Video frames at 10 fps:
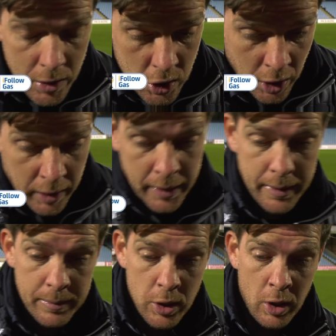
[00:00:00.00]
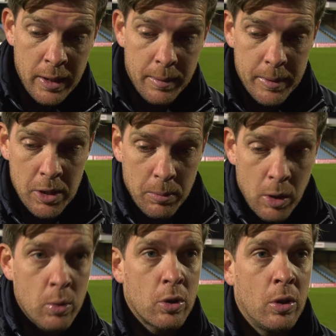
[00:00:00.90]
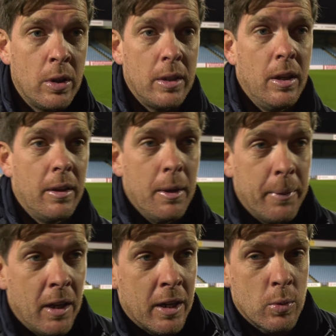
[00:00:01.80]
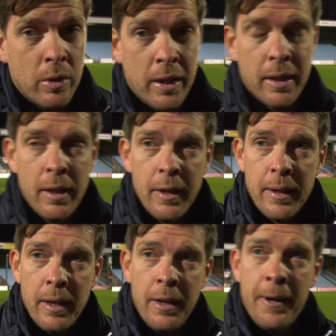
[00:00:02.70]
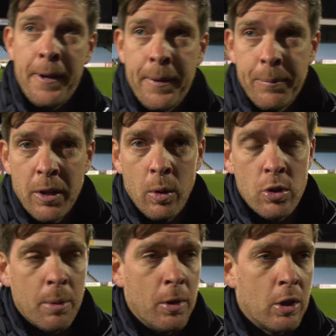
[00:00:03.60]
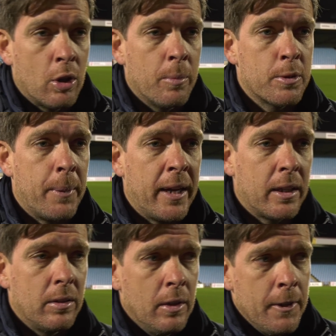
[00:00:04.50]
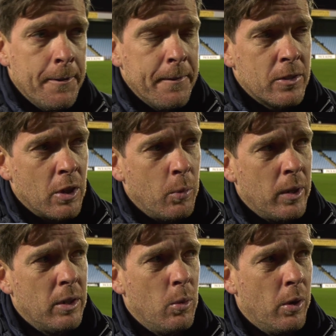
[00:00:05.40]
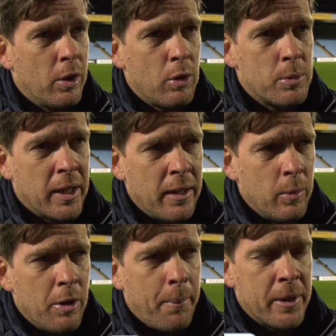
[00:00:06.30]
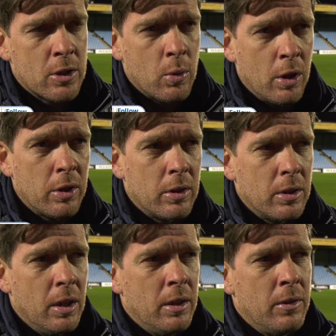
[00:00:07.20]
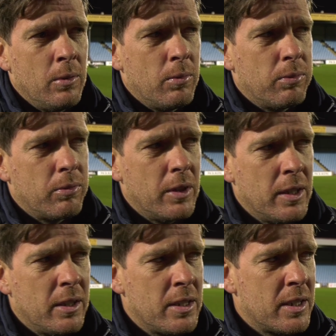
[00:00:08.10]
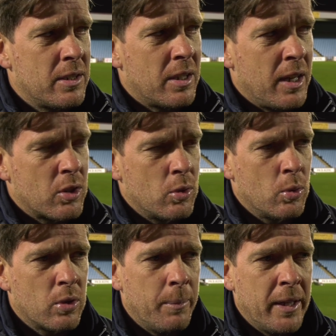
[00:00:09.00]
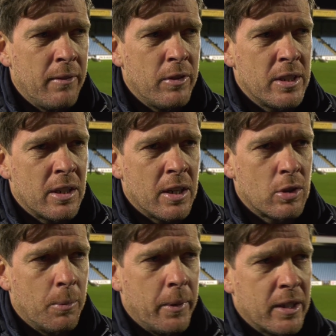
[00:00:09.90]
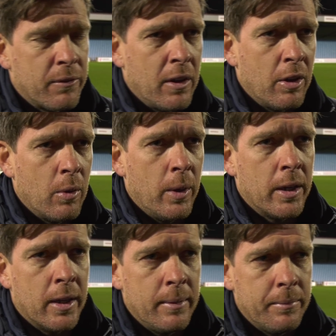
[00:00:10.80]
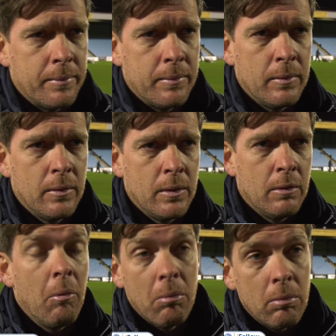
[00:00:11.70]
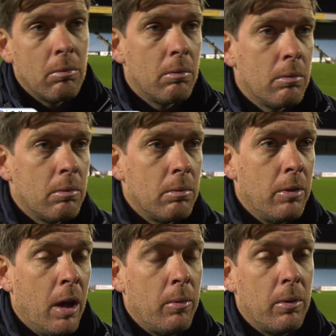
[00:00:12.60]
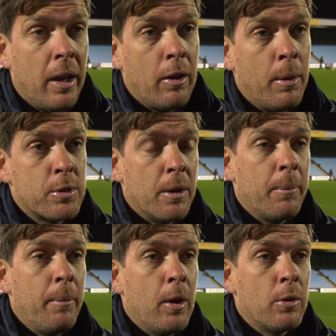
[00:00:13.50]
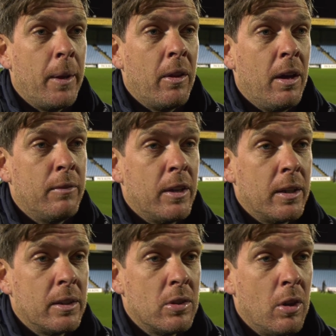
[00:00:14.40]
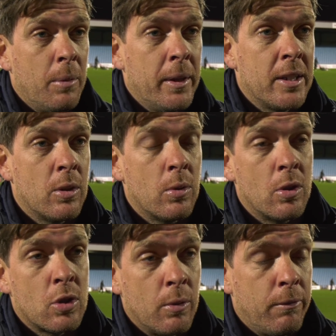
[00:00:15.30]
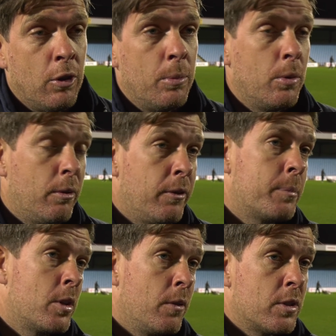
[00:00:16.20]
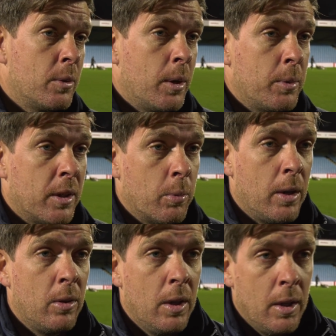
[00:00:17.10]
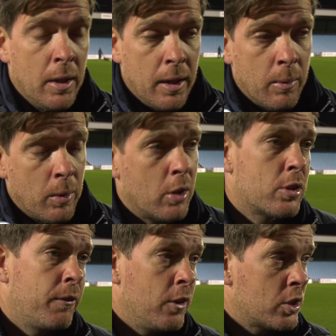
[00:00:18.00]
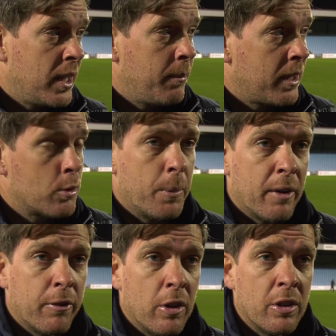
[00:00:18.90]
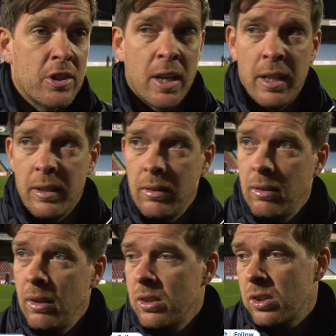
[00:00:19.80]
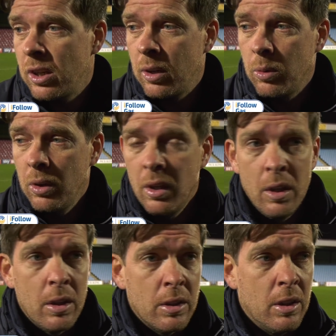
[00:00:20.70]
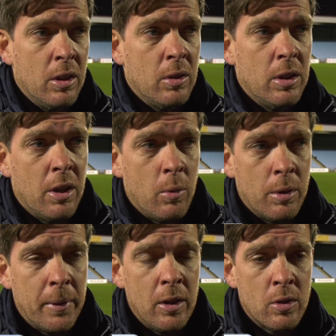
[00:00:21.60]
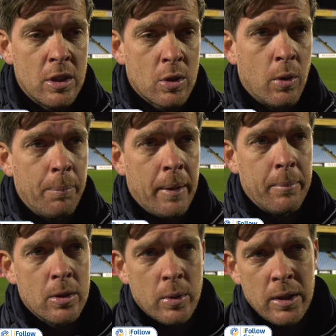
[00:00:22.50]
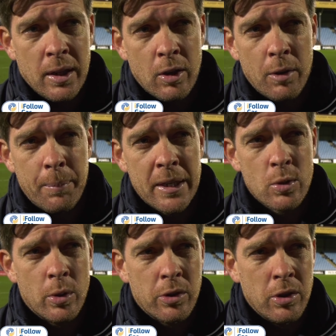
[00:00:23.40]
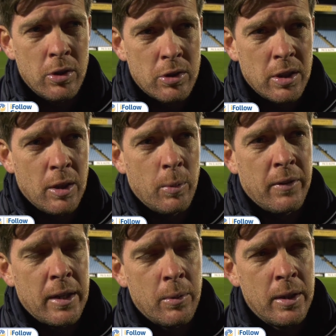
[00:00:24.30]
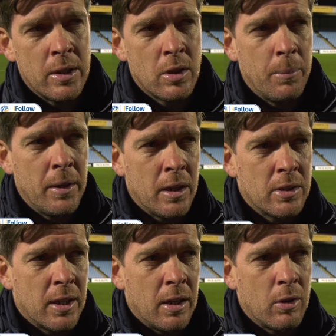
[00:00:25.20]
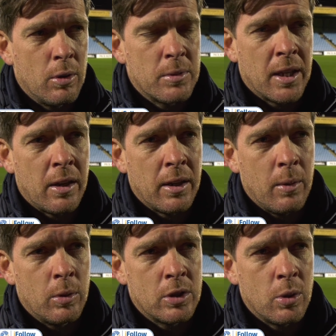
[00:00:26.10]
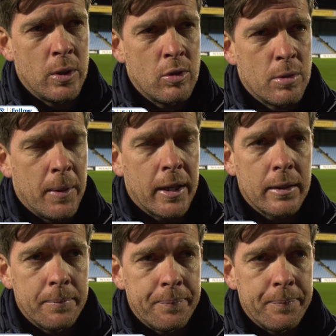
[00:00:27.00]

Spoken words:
Certainly, my top goal scorer. Be nice, wouldn't it? You know, Tom Lockyer comes back. So you want the group together. We're not a big squad. These internationals, I mean, every international break's fell on an away game. No, I haven't harped on, I've moaned about that, have I? Do you know what I mean? So we've gone Scunthorpe, Northampton, obviously, where we did well. And then we lost the first game, I think it was Bradford on the telly. So you don't want to be losing squad members when you ain't got a big squad to deal with anyway. So it'd be nice to get the group together and get one or two injuries back.